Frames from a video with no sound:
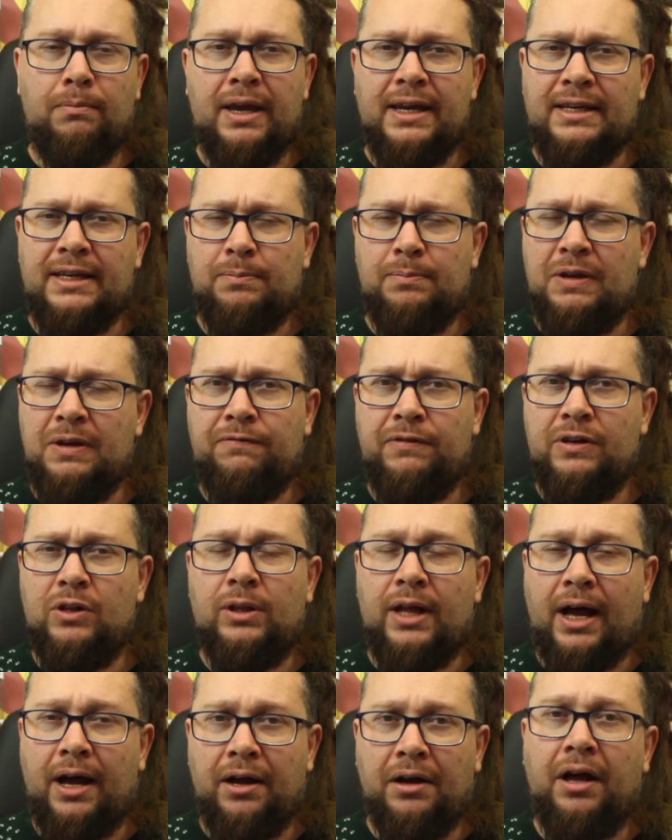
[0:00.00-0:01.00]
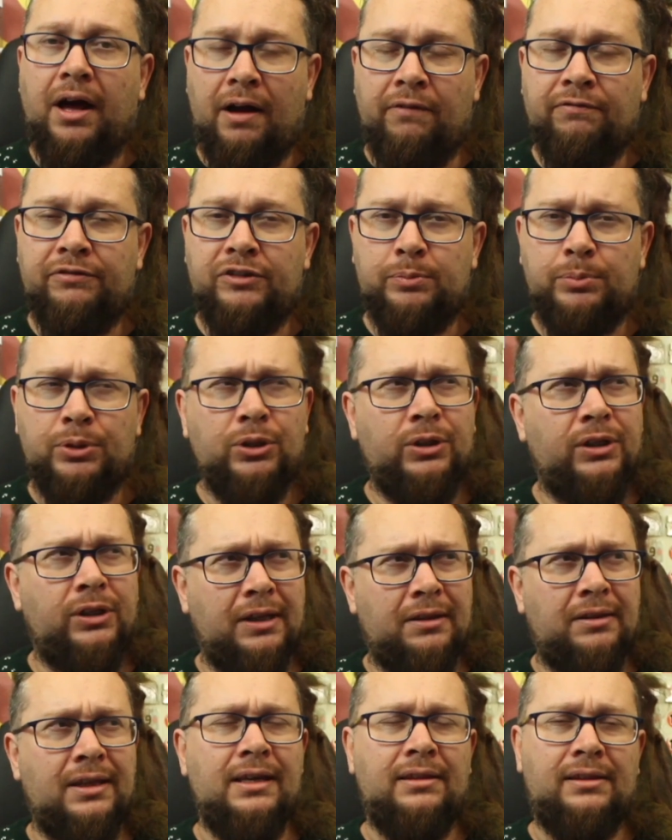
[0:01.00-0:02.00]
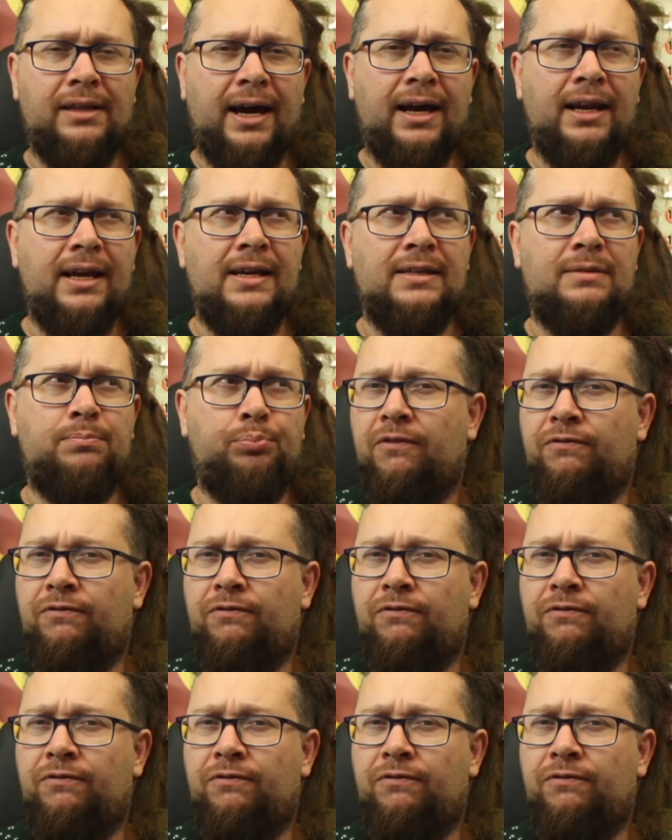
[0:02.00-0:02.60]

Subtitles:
makes me feel uncomfortable. And I think that is